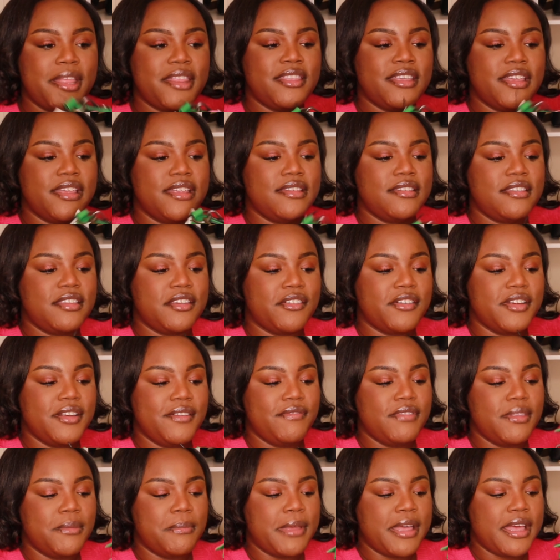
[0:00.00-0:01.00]
The interior
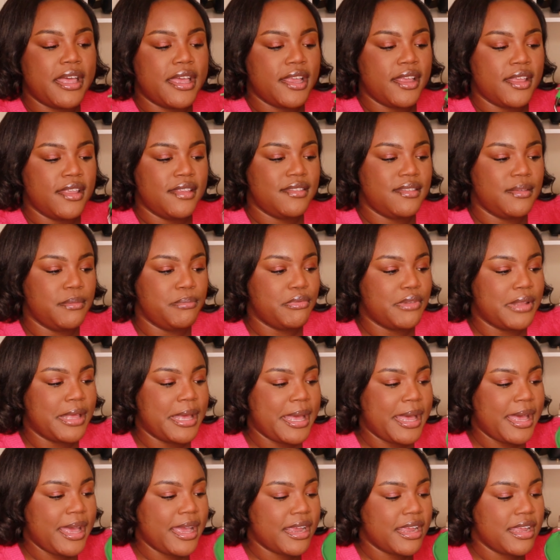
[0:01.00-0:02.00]
of the bag is
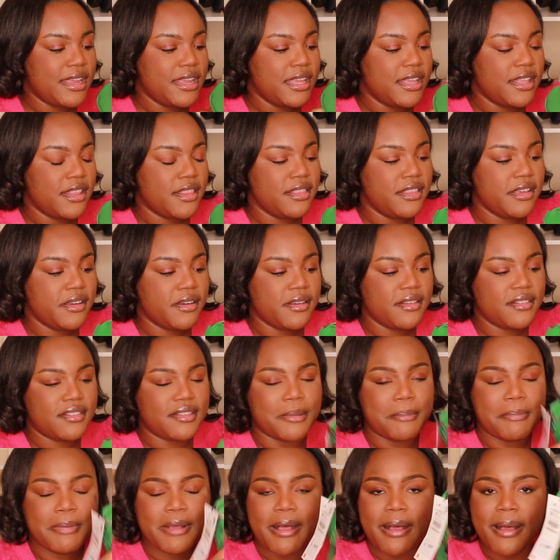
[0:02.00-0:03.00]
black. There's
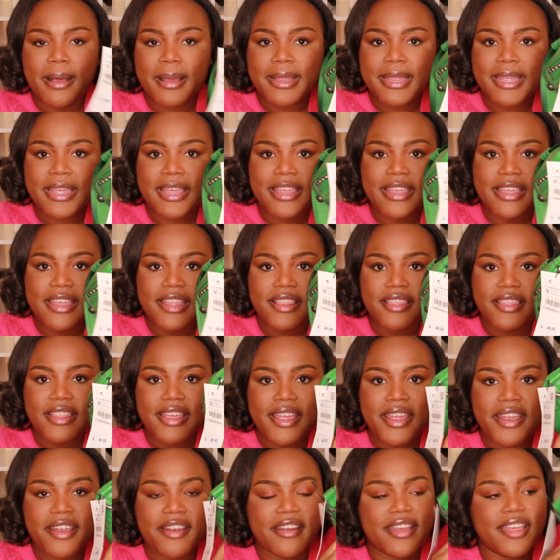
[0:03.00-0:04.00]
a pocket in
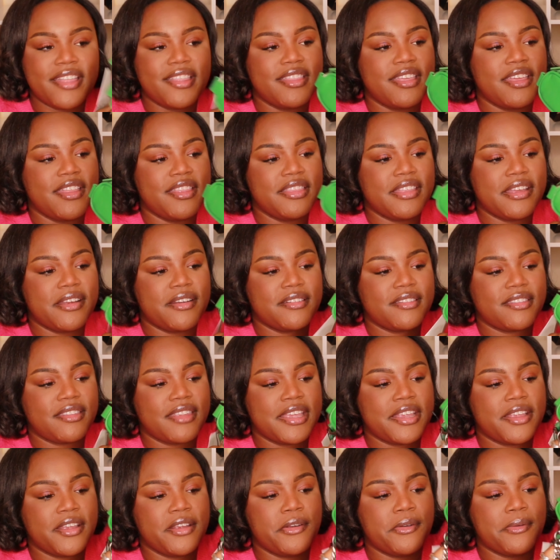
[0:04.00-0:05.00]
there, and then there's
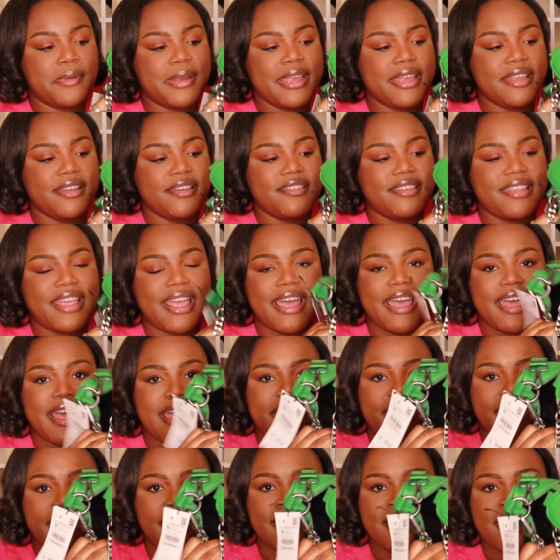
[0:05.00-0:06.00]
like a green
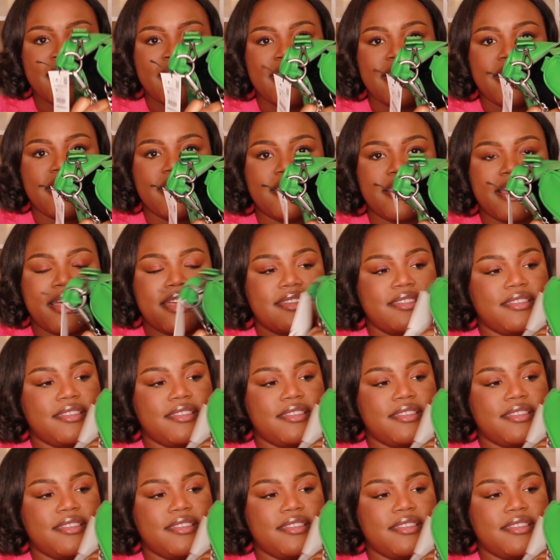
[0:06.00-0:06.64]
tag that